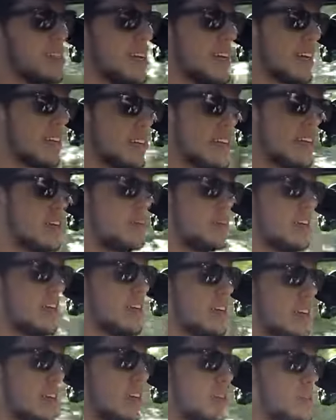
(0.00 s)
take a little bit of
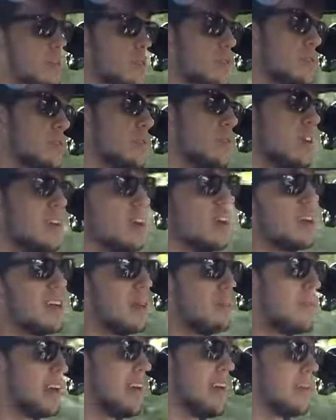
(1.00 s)
getting used to.
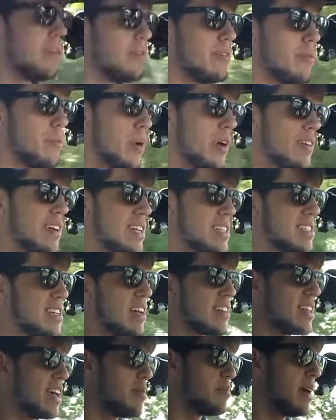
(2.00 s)
But really, it's
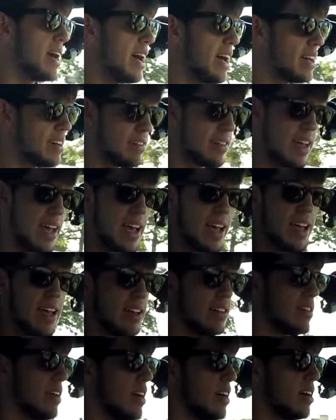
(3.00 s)
not that bad,
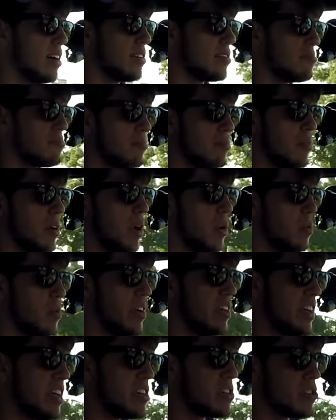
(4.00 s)
and uh,
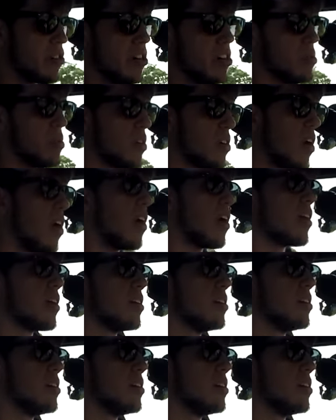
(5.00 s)
really enjoyable car.